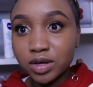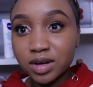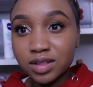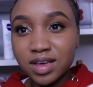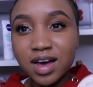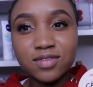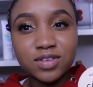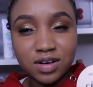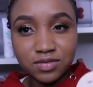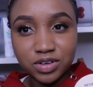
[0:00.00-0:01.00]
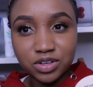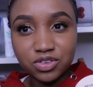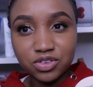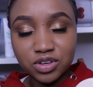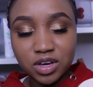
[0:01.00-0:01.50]
they have
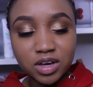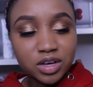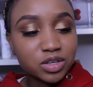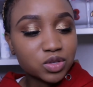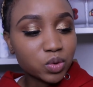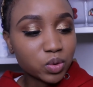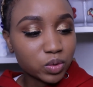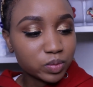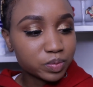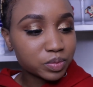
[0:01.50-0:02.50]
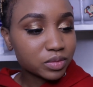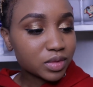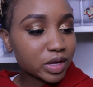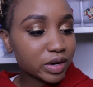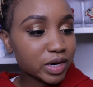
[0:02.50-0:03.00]
coverage. So
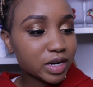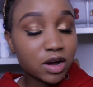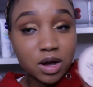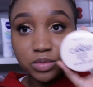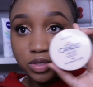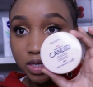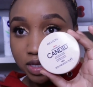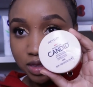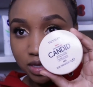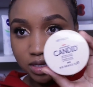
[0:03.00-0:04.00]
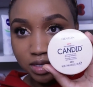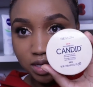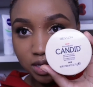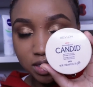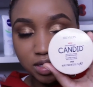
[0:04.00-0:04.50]
right now I'm using this.
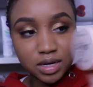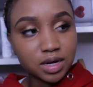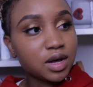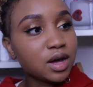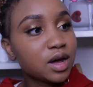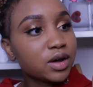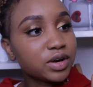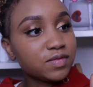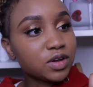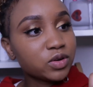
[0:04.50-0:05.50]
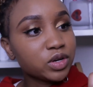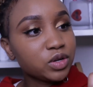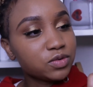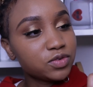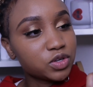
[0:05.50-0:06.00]
It's a Revlon
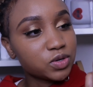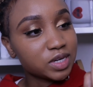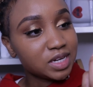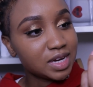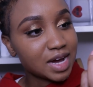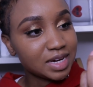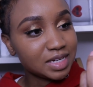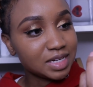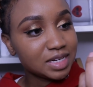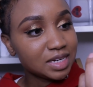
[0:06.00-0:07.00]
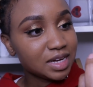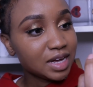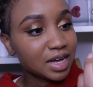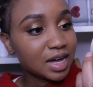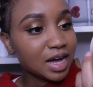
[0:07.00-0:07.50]
New Photo Ready Candid,
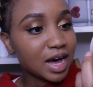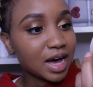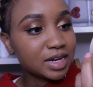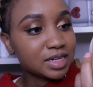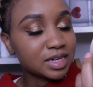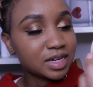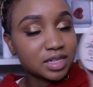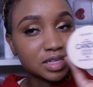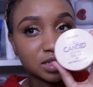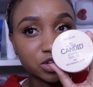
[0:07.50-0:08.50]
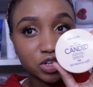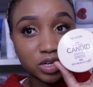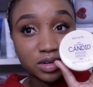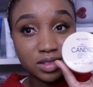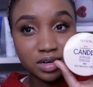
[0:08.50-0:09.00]
and it's in the
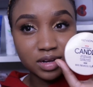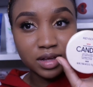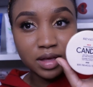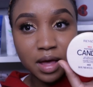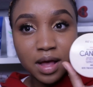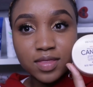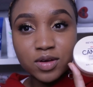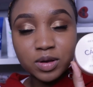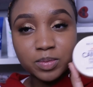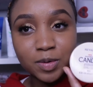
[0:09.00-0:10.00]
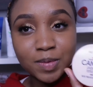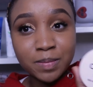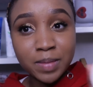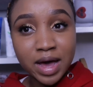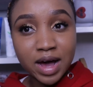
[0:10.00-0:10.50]
shade 3. The only
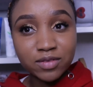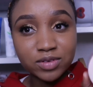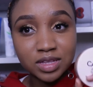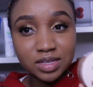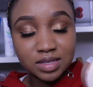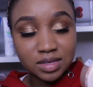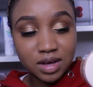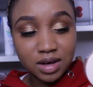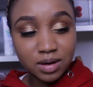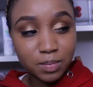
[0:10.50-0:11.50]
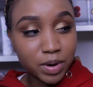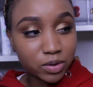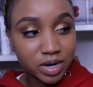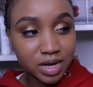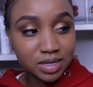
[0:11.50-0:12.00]
problem I have with this
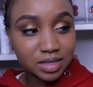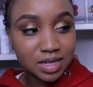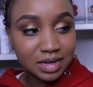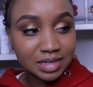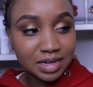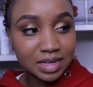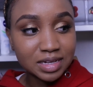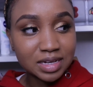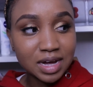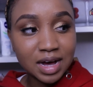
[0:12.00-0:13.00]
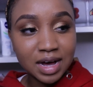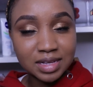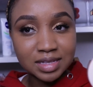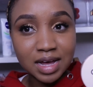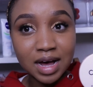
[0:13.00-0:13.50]
powder is that it
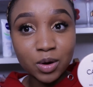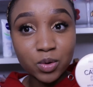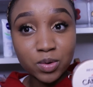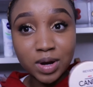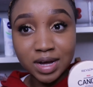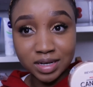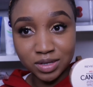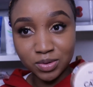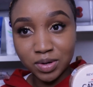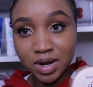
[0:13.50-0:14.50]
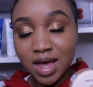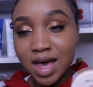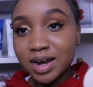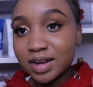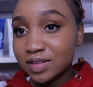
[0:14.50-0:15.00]
has a cool undertone,
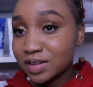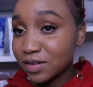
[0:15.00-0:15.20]
and